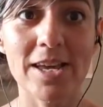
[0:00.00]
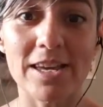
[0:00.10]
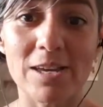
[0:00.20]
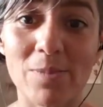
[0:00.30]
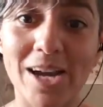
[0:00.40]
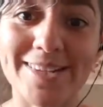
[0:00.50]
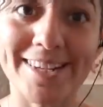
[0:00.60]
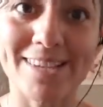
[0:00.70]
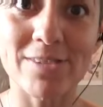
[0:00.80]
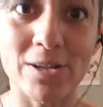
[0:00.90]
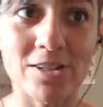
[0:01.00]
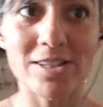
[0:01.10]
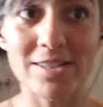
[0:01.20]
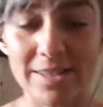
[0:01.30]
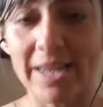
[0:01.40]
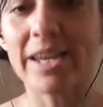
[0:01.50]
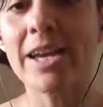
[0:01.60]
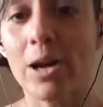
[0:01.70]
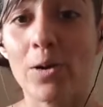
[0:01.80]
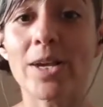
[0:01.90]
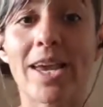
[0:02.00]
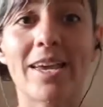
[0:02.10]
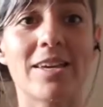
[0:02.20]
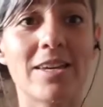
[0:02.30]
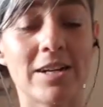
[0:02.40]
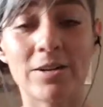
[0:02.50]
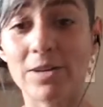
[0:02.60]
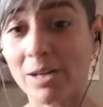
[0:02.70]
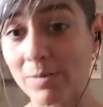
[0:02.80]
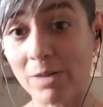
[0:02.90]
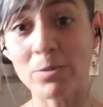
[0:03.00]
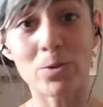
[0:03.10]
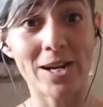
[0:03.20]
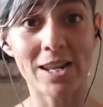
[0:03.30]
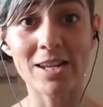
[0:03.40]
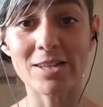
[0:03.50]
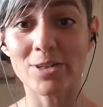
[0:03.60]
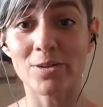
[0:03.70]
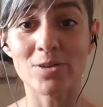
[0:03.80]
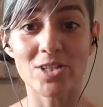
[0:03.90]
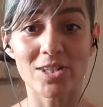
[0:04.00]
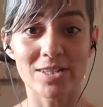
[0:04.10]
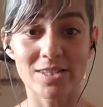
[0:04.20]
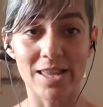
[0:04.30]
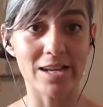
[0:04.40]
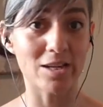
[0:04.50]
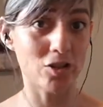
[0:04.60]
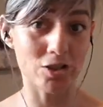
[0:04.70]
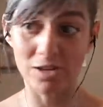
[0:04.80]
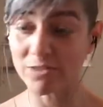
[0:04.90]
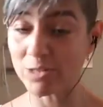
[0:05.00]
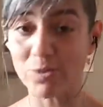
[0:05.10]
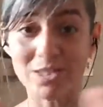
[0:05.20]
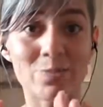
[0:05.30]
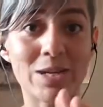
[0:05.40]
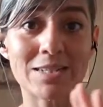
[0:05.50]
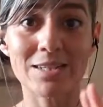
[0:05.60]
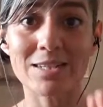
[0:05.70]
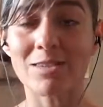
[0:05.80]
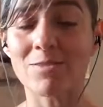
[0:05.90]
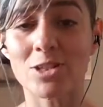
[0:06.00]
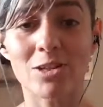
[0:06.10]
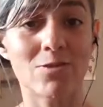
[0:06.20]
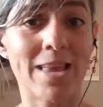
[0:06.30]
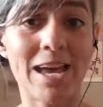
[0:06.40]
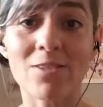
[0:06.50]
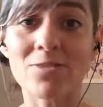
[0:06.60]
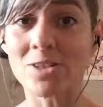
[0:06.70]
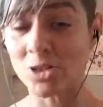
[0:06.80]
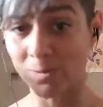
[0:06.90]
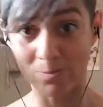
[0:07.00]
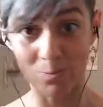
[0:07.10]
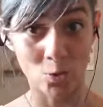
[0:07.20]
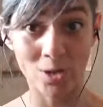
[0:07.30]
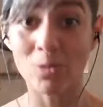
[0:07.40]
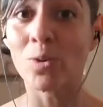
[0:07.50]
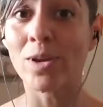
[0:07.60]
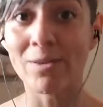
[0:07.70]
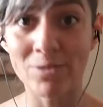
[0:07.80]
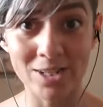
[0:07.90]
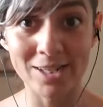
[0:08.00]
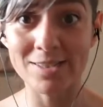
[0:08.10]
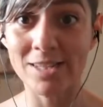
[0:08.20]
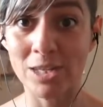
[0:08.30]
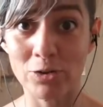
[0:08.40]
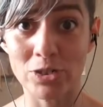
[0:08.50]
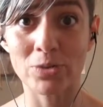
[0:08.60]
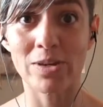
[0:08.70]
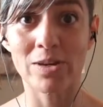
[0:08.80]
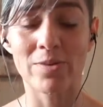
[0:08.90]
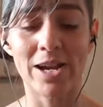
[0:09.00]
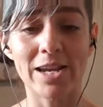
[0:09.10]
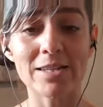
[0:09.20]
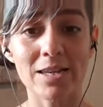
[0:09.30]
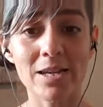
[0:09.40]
Imagine if you're just like, "Okay, I'm ready to just like shift perspectives and shift lives and shift work," whatever it is that you're doing, right?